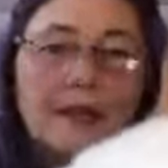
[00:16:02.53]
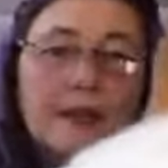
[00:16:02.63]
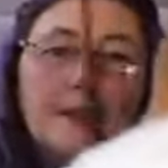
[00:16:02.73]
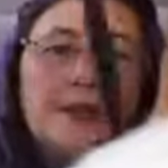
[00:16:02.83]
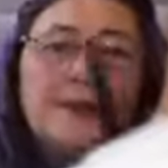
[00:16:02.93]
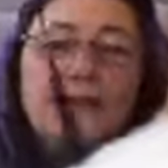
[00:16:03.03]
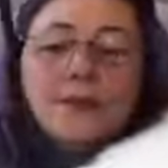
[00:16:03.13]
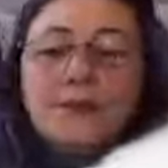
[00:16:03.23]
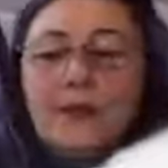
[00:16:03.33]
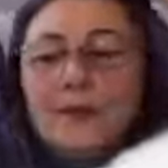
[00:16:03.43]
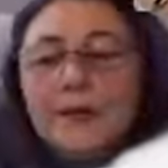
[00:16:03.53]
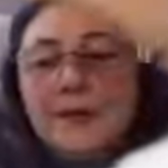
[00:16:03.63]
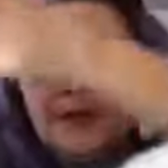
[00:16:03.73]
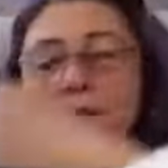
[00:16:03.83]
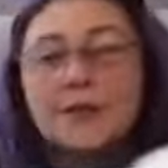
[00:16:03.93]
And this is what we
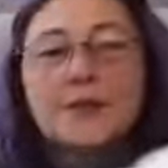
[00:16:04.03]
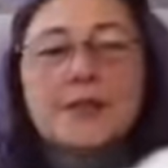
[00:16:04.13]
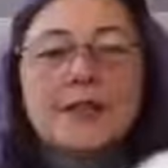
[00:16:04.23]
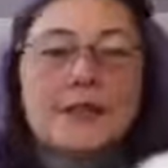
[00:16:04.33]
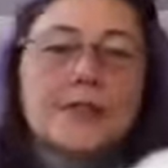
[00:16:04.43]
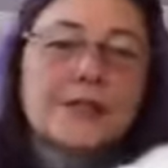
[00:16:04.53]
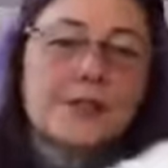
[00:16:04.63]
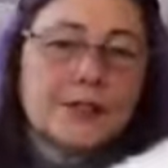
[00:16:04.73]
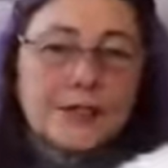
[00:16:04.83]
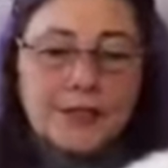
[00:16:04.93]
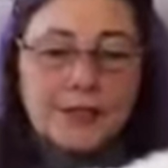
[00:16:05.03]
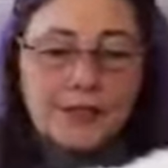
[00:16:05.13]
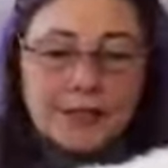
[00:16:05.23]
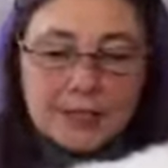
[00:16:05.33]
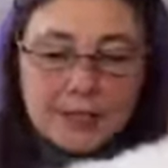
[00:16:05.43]
used for years and years and
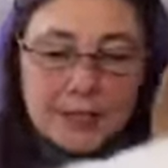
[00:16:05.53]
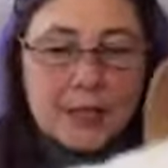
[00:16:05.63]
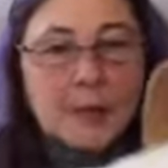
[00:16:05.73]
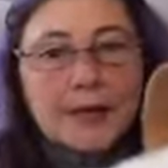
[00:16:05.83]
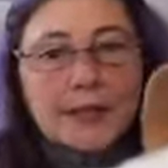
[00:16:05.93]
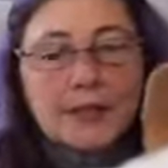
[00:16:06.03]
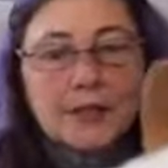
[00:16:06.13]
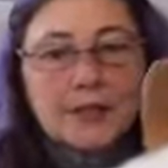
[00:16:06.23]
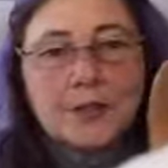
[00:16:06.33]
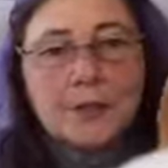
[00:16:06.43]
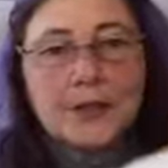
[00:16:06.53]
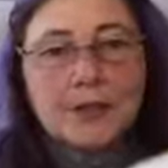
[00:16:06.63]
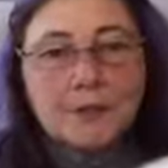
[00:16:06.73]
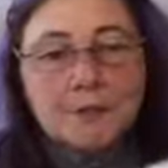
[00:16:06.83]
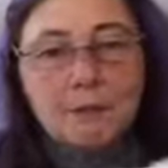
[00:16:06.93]
years as T-Touch practitioners
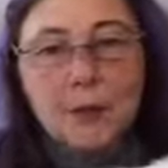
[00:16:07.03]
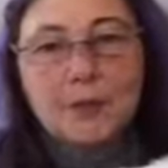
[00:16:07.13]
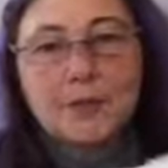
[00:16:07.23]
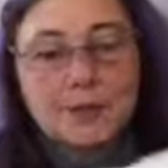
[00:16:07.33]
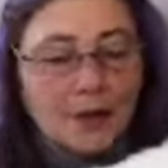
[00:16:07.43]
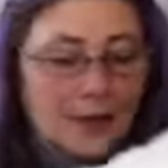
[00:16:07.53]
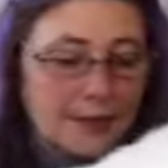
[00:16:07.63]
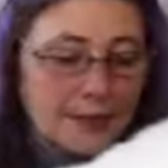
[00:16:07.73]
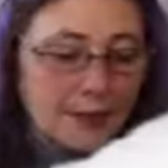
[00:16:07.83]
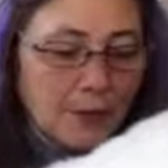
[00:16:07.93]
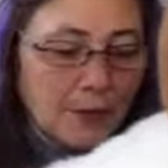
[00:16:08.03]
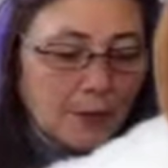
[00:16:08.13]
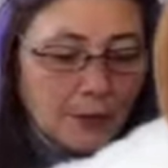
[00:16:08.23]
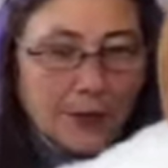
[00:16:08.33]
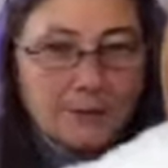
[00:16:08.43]
with most dogs that we
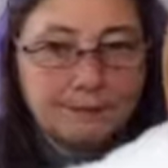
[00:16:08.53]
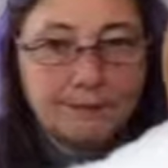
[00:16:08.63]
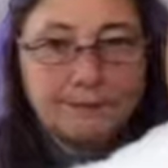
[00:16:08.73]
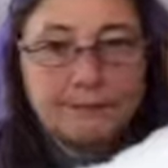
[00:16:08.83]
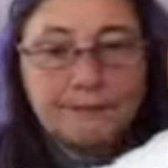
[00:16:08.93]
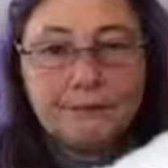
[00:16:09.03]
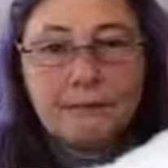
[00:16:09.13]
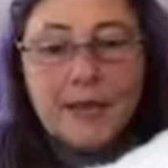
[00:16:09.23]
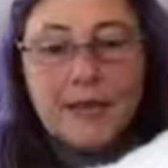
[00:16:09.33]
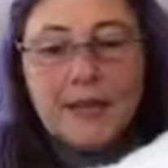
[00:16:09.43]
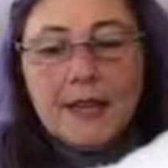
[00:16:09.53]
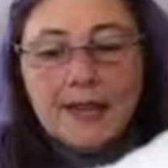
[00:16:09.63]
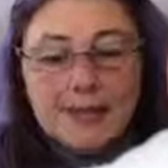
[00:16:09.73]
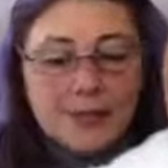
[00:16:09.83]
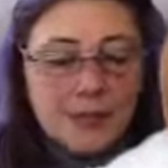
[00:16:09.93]
worked with.
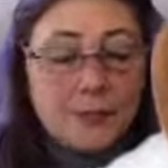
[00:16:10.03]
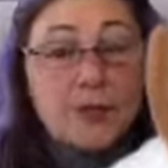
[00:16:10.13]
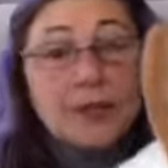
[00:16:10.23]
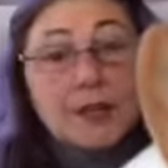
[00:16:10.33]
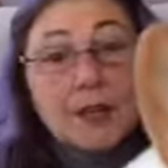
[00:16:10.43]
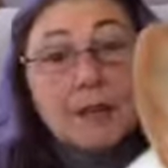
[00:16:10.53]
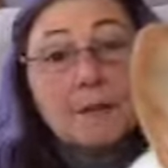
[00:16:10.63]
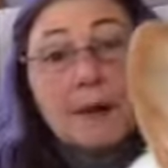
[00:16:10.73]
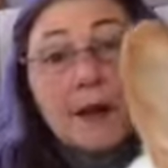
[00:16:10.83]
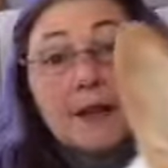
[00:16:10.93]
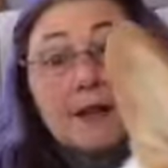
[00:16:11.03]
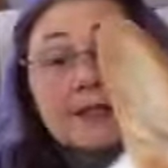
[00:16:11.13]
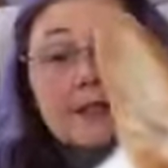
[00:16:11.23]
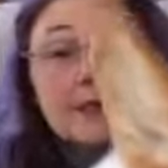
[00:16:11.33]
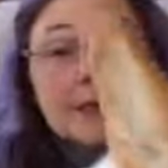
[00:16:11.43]
And it's really good. But
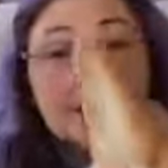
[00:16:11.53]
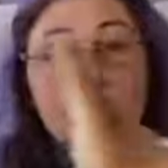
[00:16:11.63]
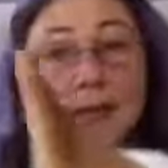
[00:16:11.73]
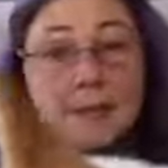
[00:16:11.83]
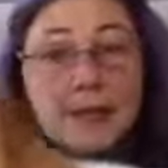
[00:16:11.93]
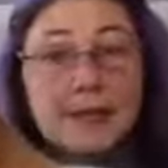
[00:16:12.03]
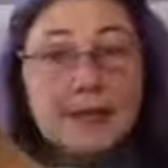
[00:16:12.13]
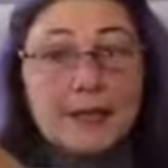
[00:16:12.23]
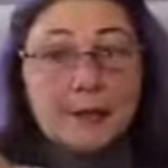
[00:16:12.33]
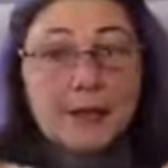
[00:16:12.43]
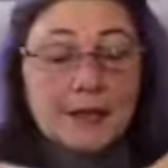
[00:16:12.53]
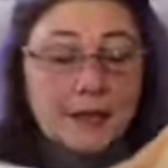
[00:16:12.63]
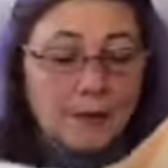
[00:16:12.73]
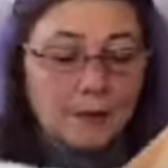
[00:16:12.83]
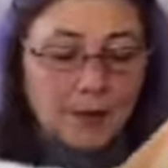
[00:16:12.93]
since they started making them where they
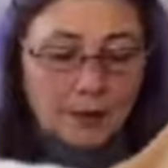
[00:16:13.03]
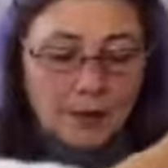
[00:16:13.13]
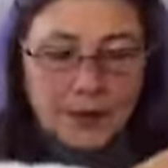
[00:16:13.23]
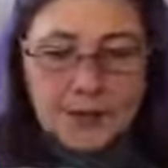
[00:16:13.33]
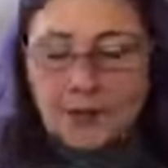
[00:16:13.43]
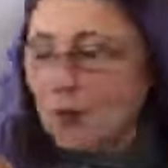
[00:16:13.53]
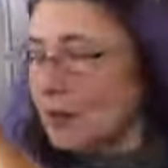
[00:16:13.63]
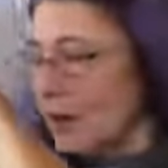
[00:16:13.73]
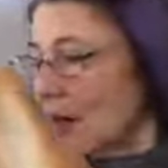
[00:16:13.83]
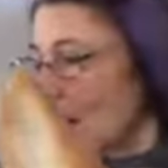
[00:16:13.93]
come lower on the shoulder,